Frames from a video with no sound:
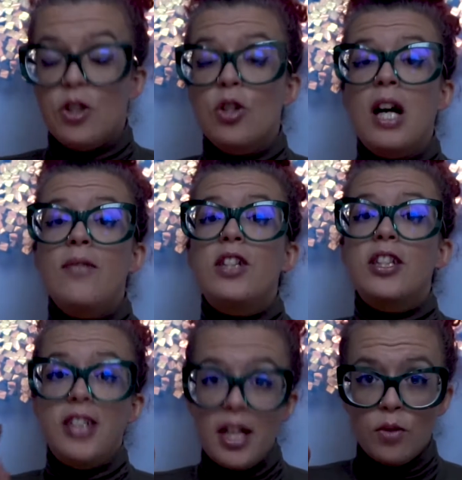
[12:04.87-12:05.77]
you have the
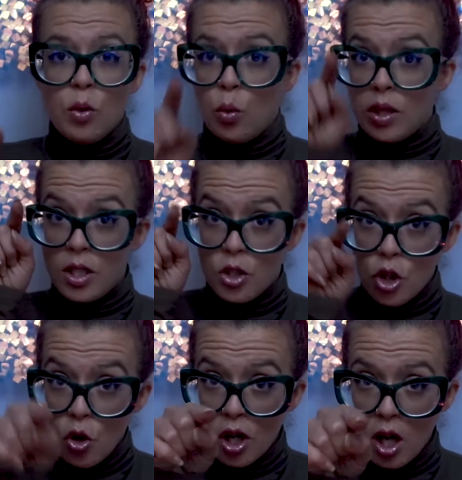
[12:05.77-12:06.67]
Devil, which is
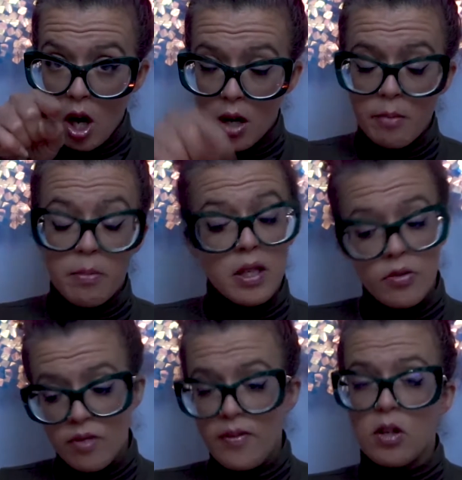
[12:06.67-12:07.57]
your card, but it's
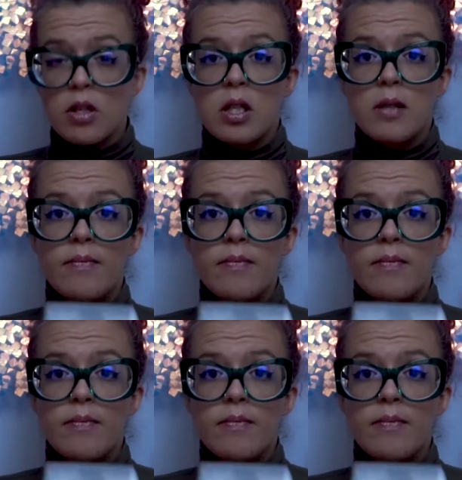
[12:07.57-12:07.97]
reversed.